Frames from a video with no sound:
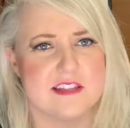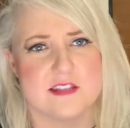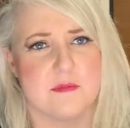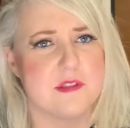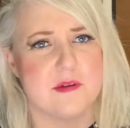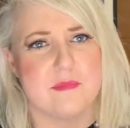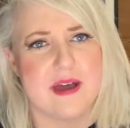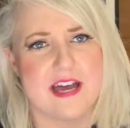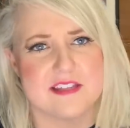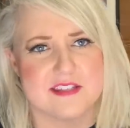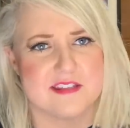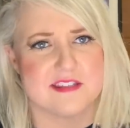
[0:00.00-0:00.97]
some of the
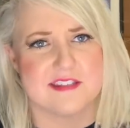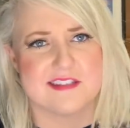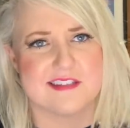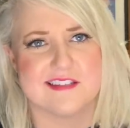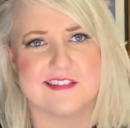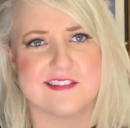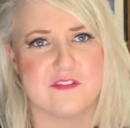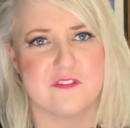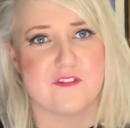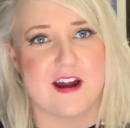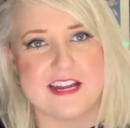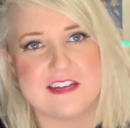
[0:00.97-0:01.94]
best
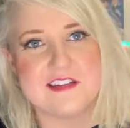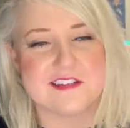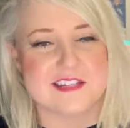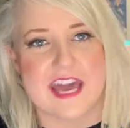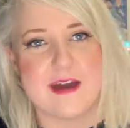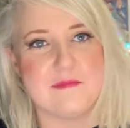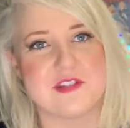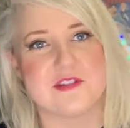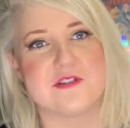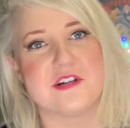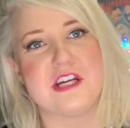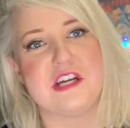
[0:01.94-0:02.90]
friend
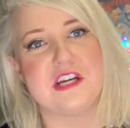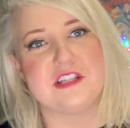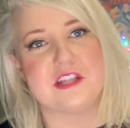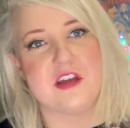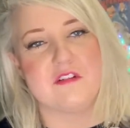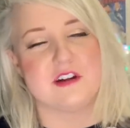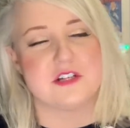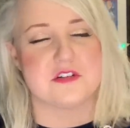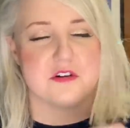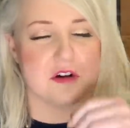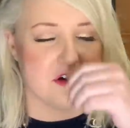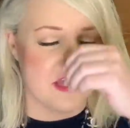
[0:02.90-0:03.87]
chemistry in the
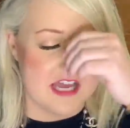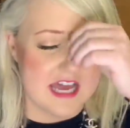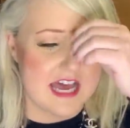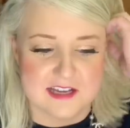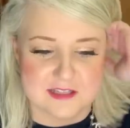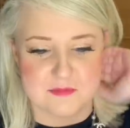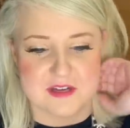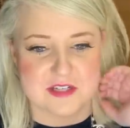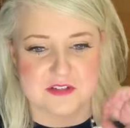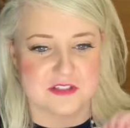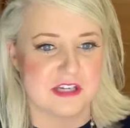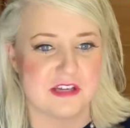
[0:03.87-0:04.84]
original,
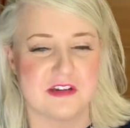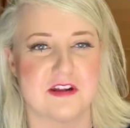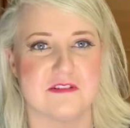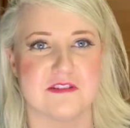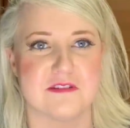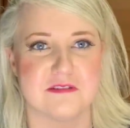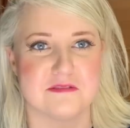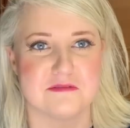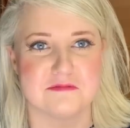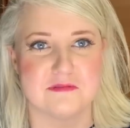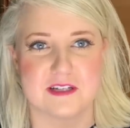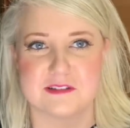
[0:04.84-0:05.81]
especially, you know, the
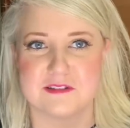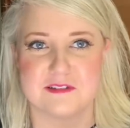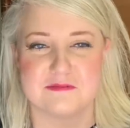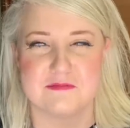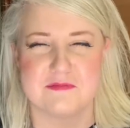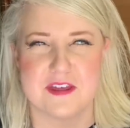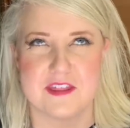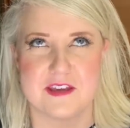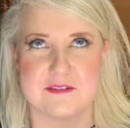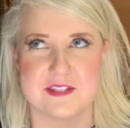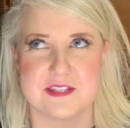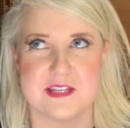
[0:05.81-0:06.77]
like, I think
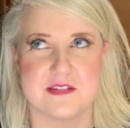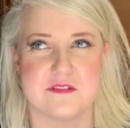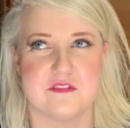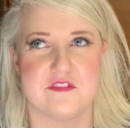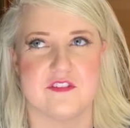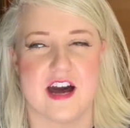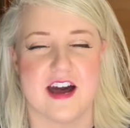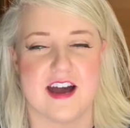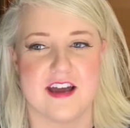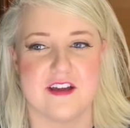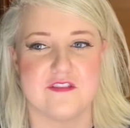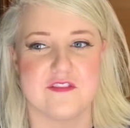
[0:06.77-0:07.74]
it was season
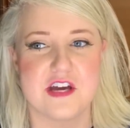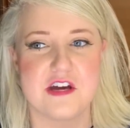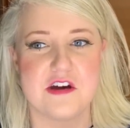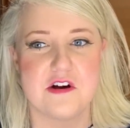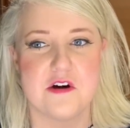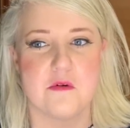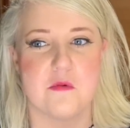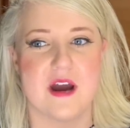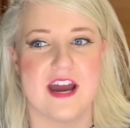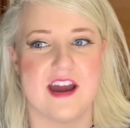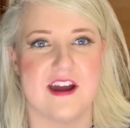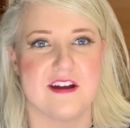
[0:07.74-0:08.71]
five
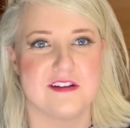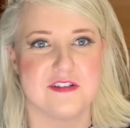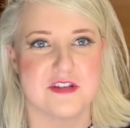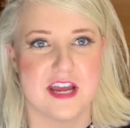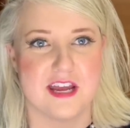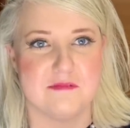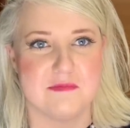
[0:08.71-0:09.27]
where Shane